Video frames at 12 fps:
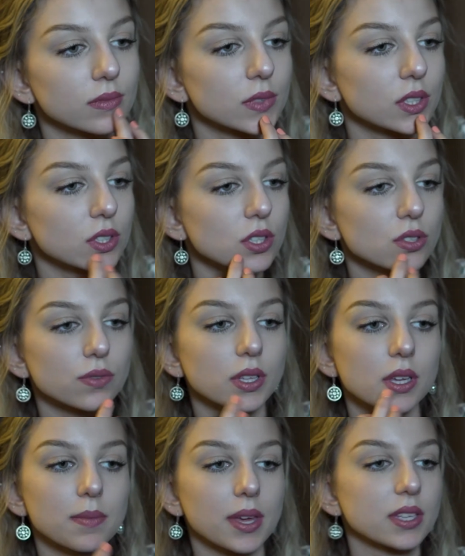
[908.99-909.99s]
And this just
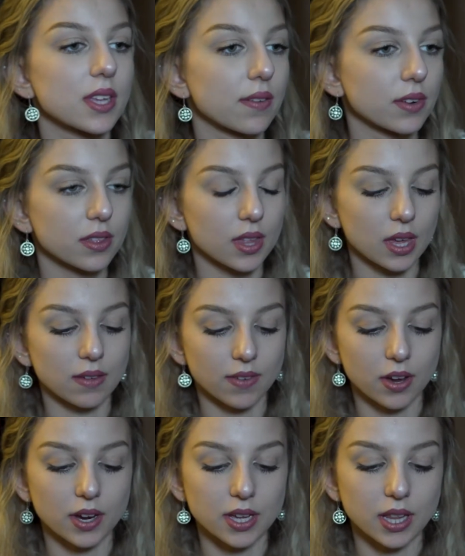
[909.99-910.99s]
really makes everything
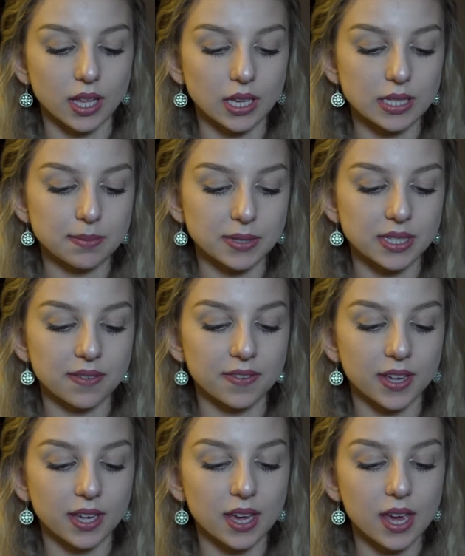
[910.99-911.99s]
very like
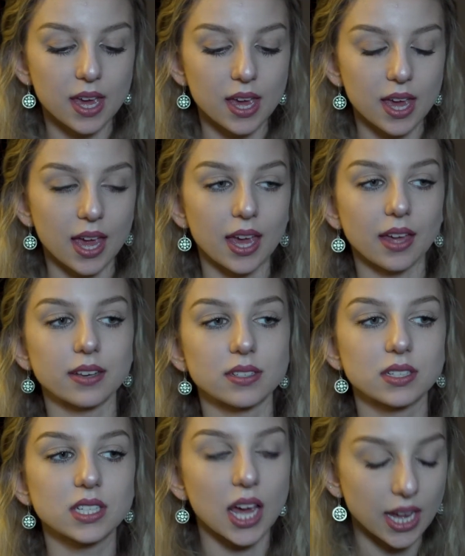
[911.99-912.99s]
specific
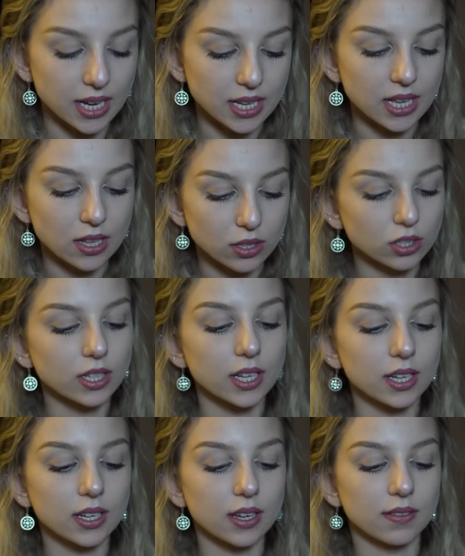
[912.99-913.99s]
and tidy
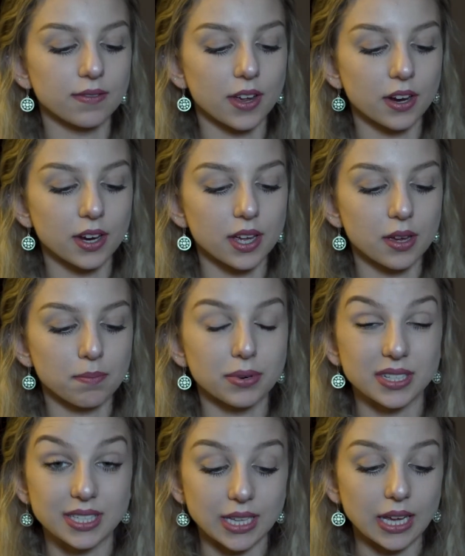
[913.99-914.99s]
looking and very
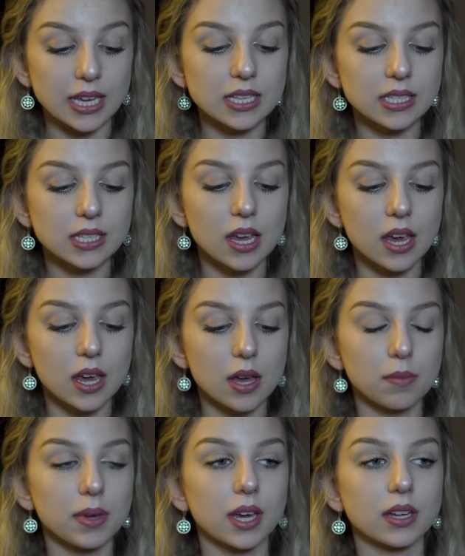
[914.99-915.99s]
precise,
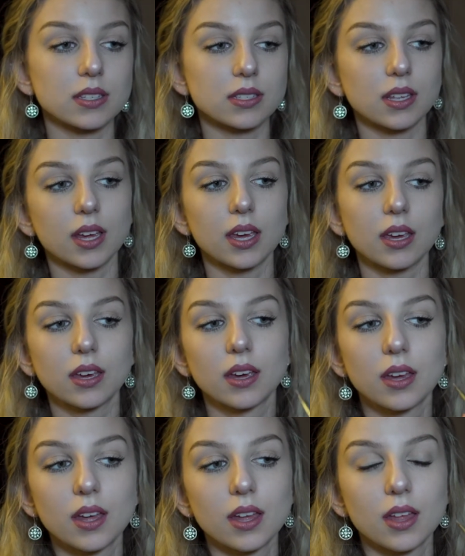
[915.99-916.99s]
because like
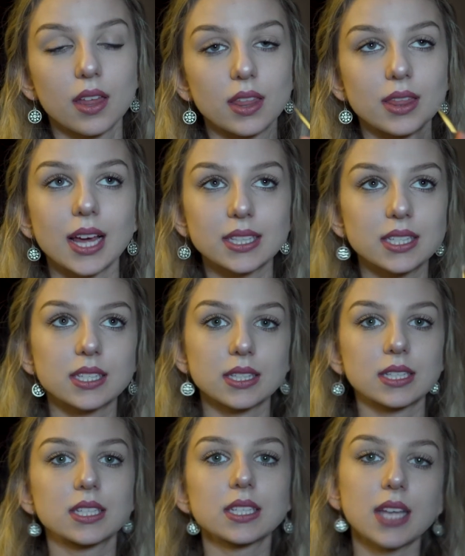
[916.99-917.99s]

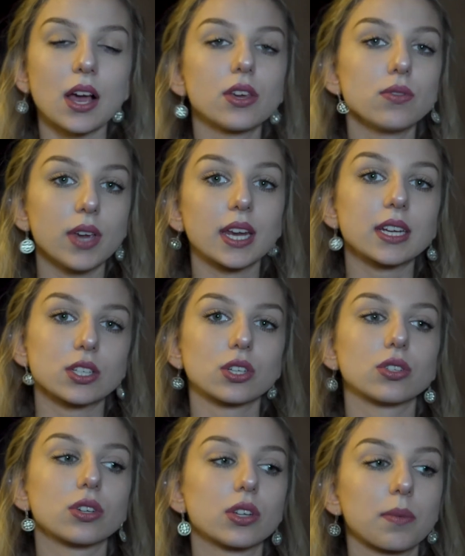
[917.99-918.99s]
this is how you get it to
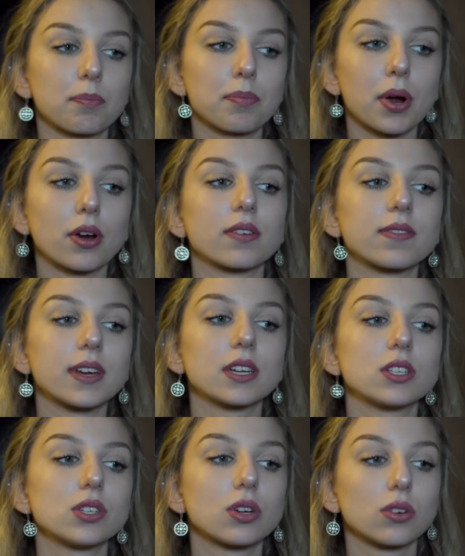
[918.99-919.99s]
look
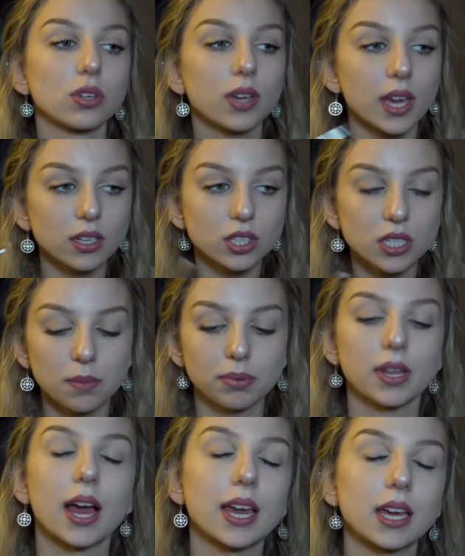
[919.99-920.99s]
perfect. You know, you can't just
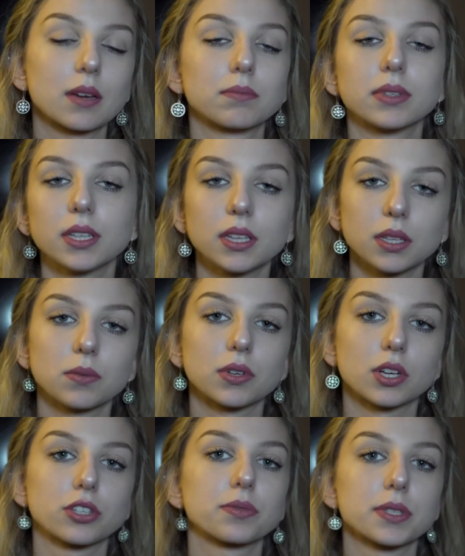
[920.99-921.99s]
apply it completely
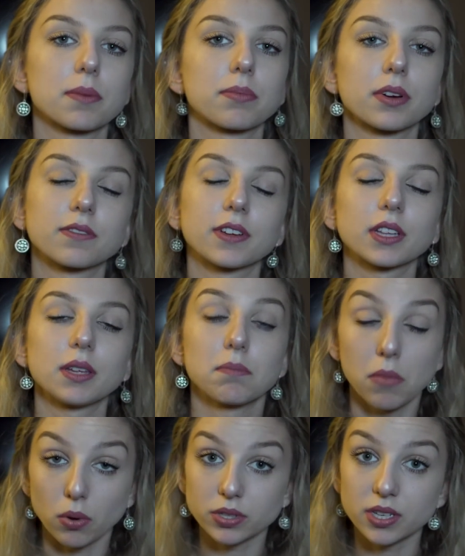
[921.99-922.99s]
100% perfectly
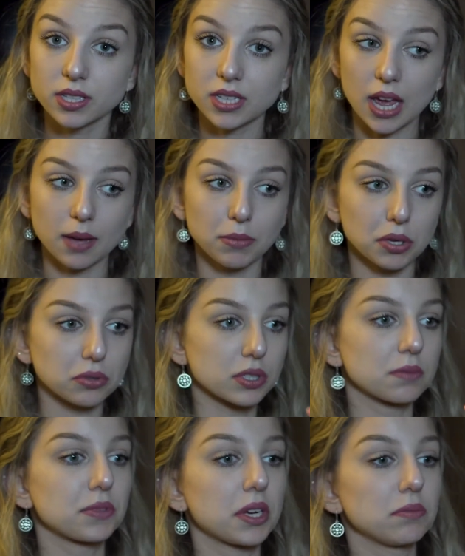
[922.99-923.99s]
most of the time. You know,
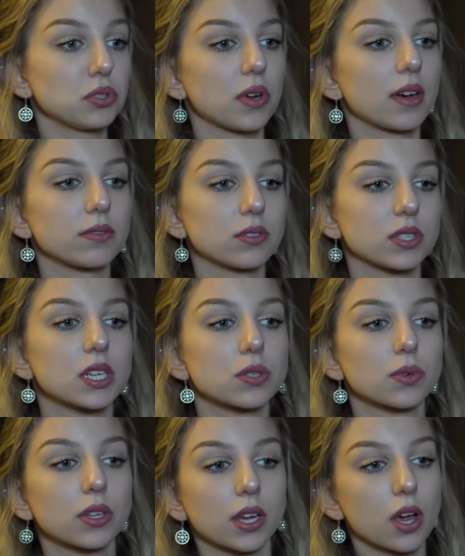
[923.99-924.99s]
sometimes you have those days
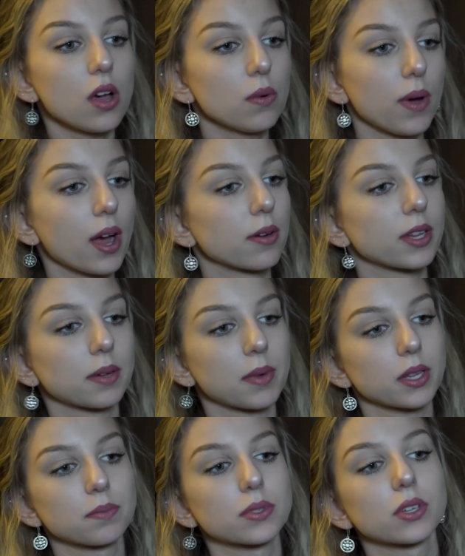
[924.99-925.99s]
where you're like, oh wow, like
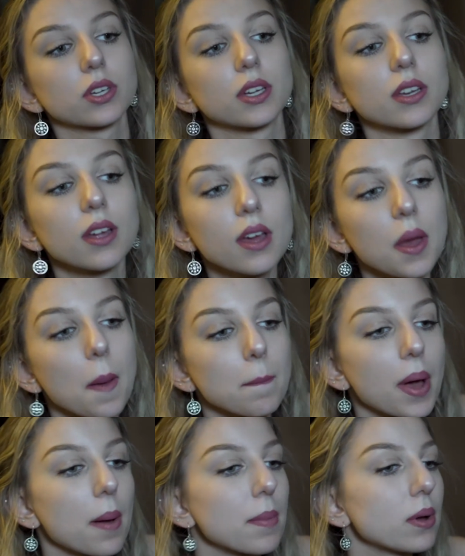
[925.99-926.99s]
my lips look good,
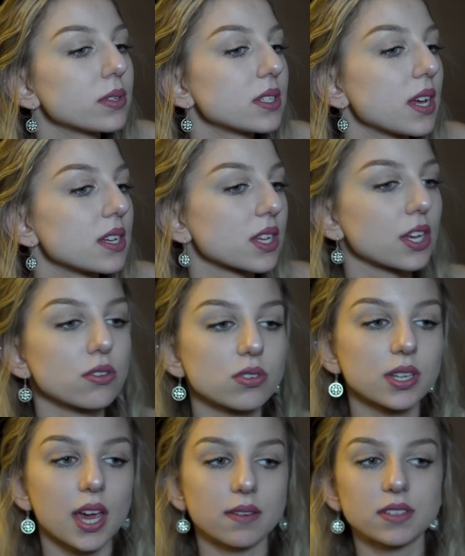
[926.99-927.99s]
but most days I
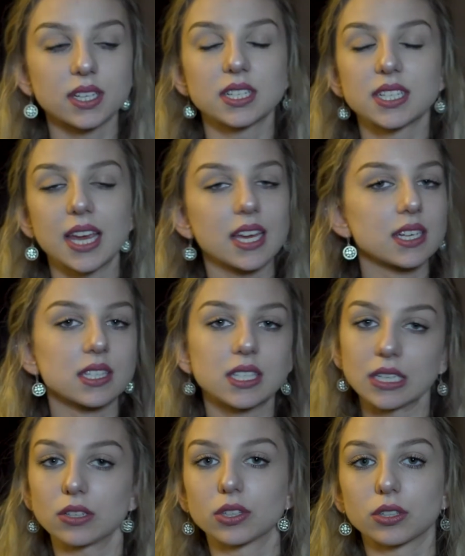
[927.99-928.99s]
usually have to take
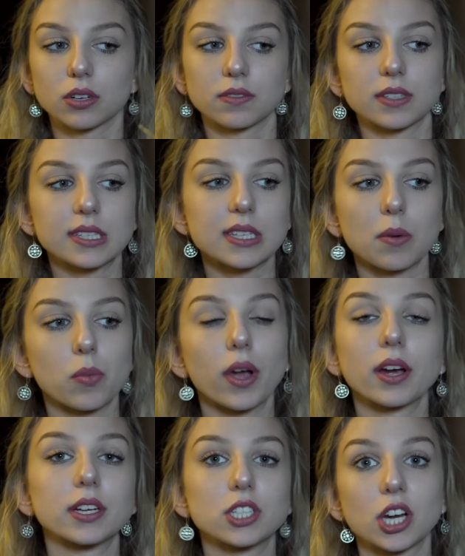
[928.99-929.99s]
concealer over
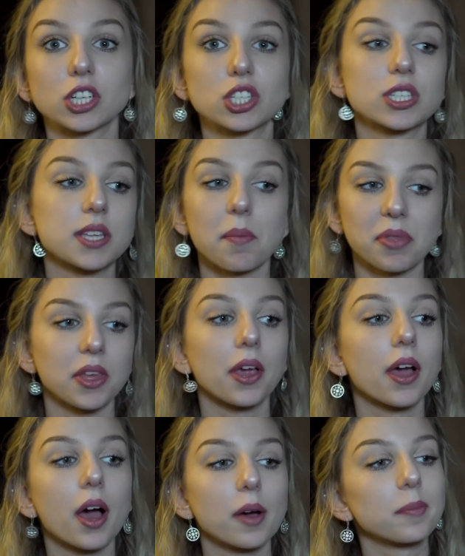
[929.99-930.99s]
somewhere and touch
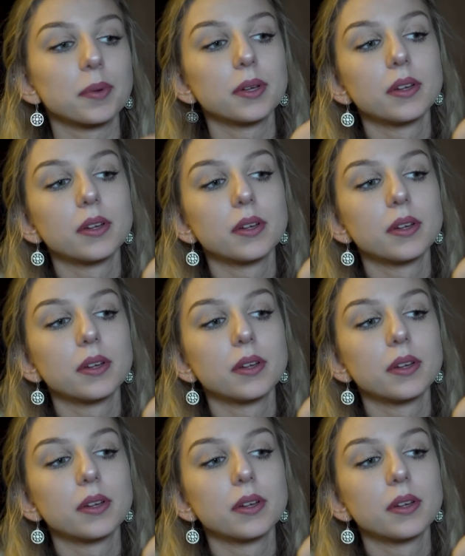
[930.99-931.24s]
something up.